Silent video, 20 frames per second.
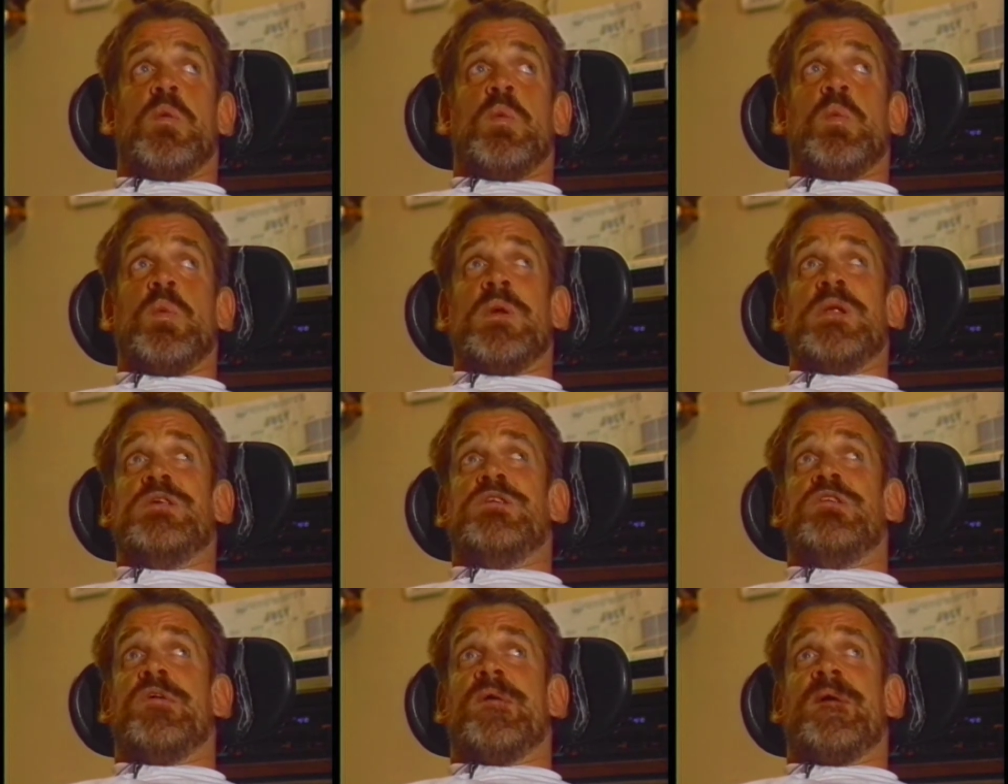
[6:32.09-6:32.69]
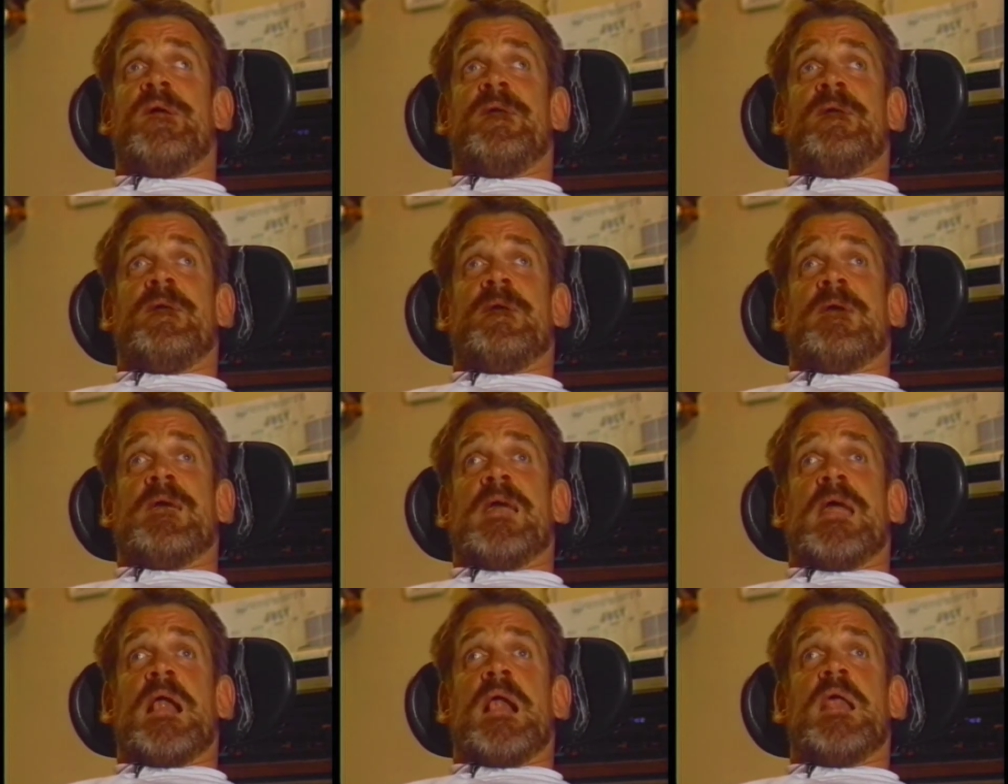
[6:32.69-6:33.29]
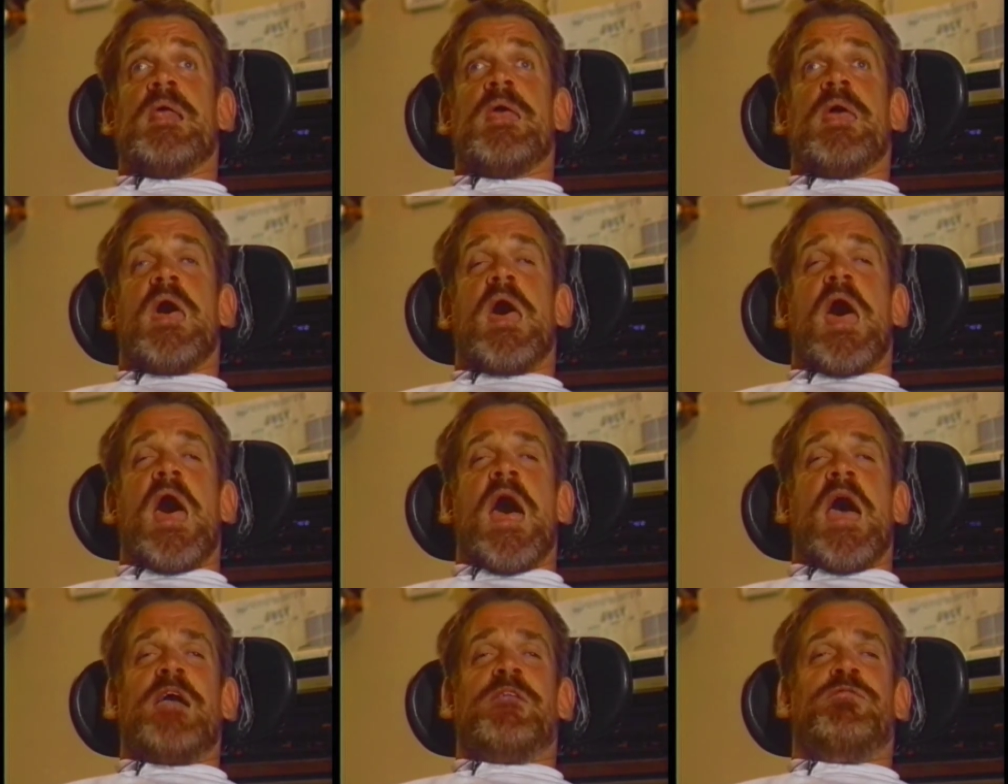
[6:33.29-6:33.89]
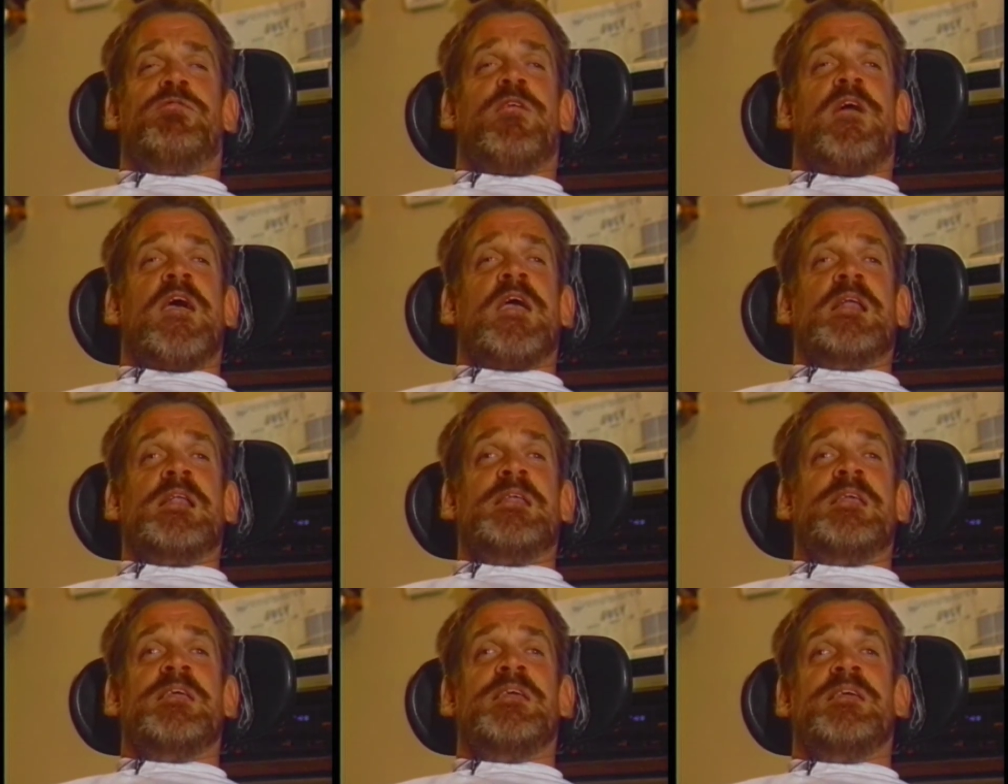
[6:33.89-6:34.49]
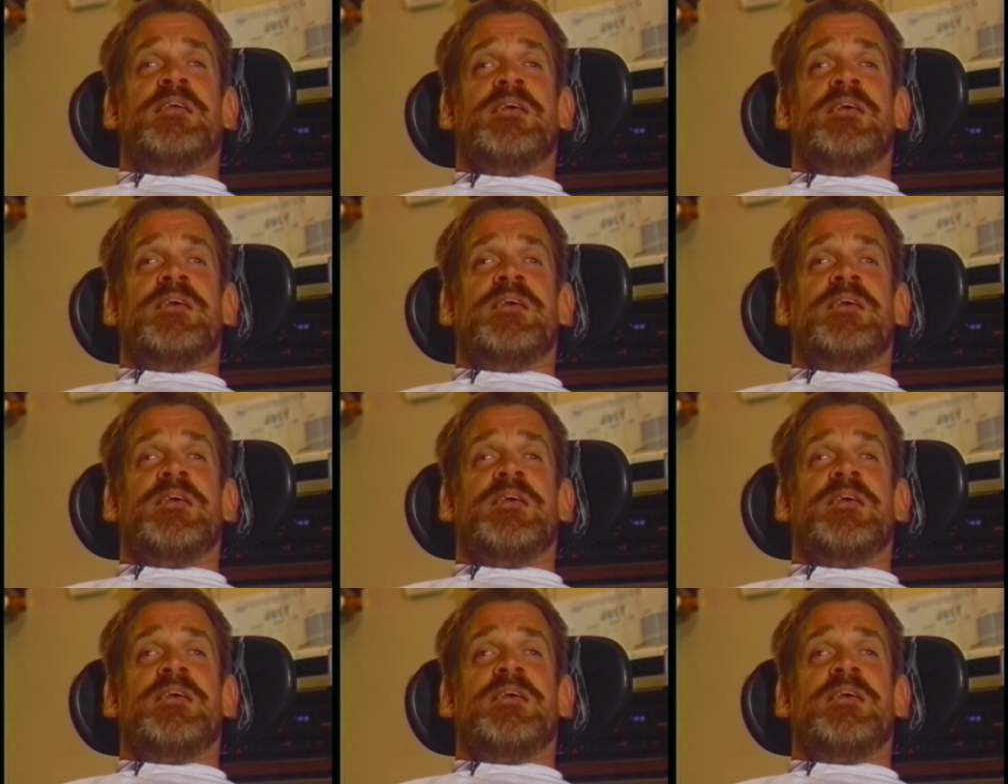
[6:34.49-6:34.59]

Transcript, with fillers: which I find